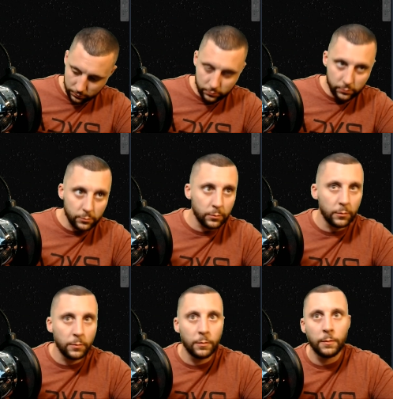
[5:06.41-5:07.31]

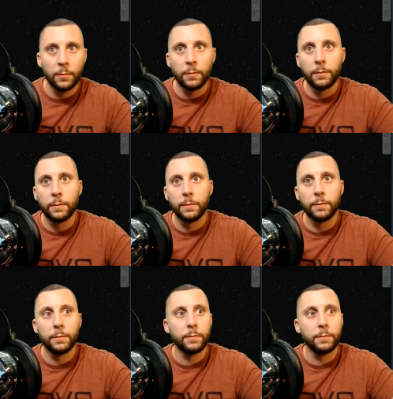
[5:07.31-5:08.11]
No one is speaking in this clip.